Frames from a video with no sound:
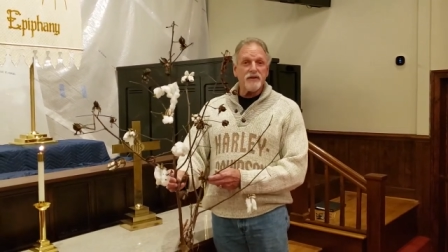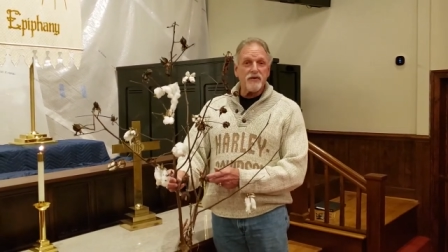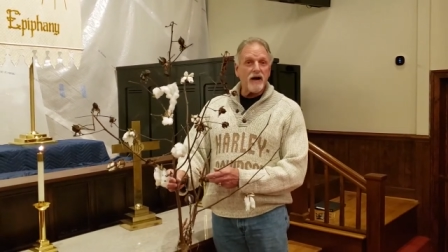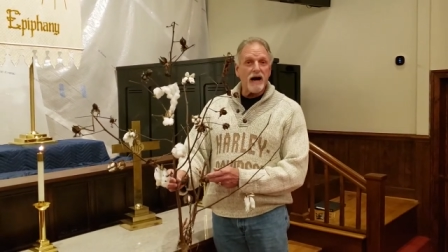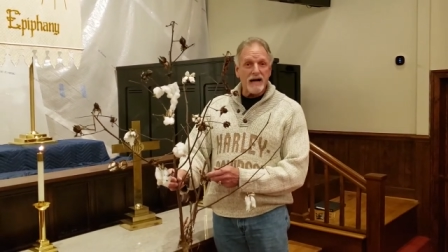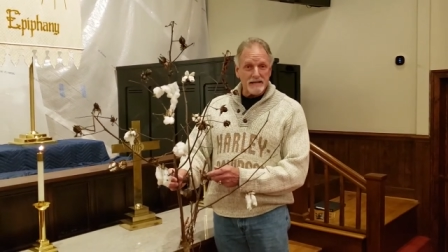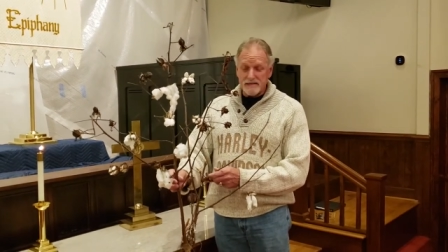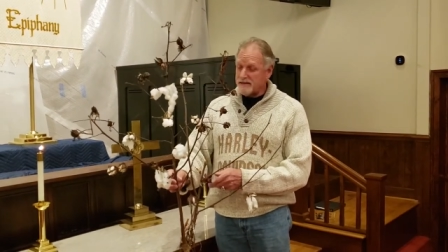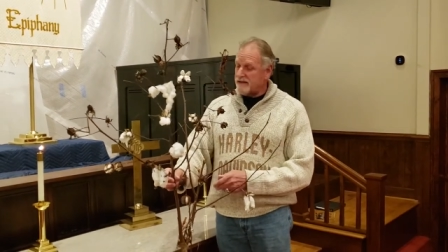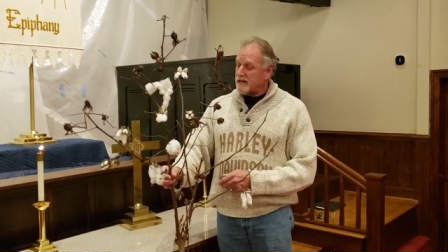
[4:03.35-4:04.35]
their
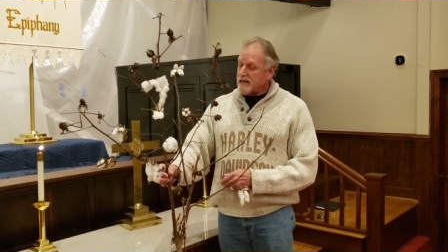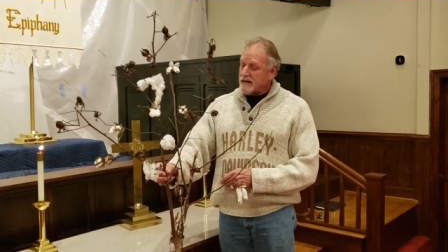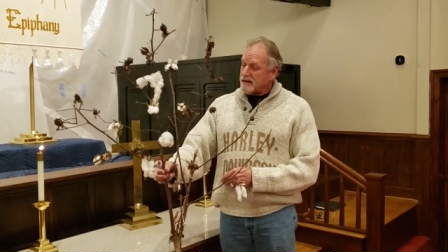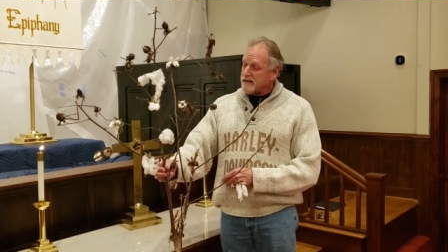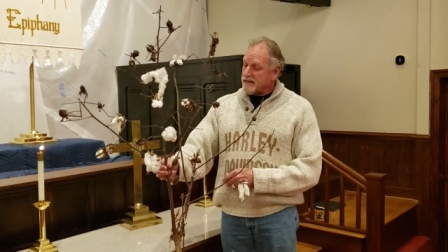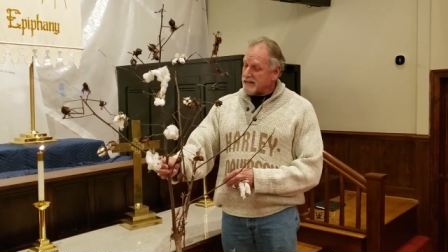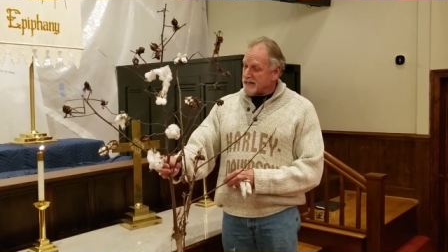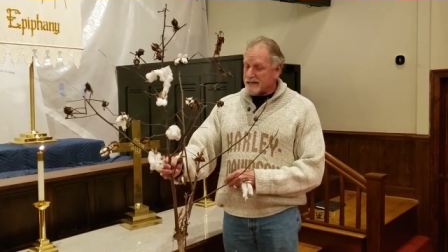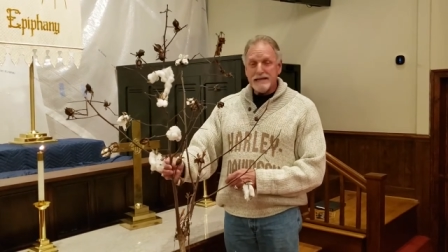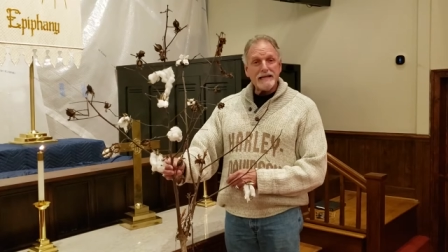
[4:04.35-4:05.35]
cotton a uh, day
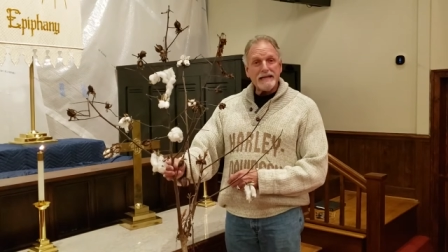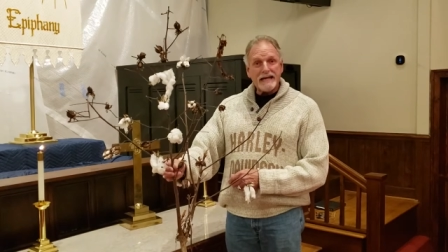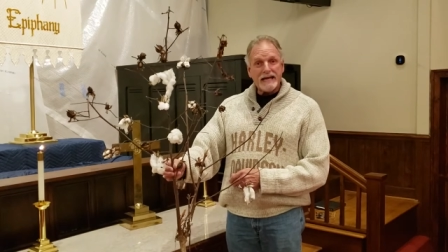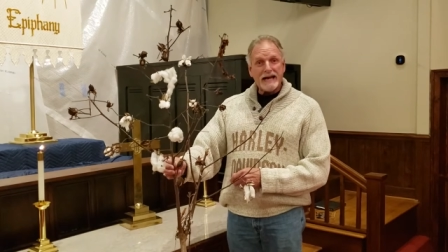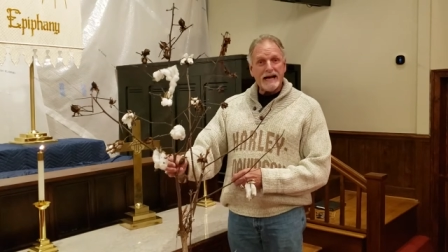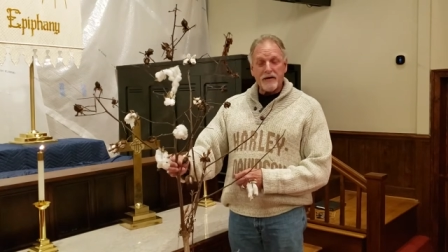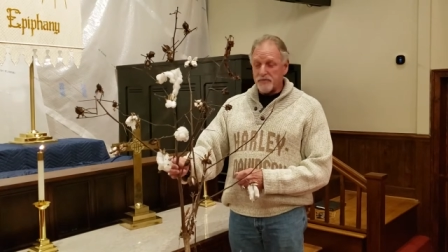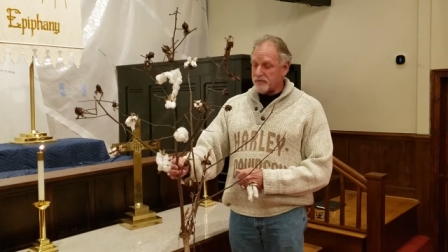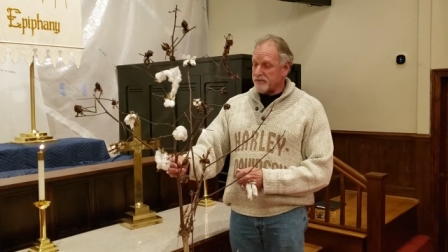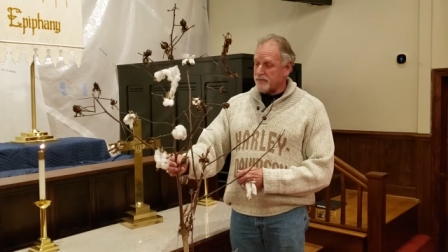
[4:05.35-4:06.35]
in and day out.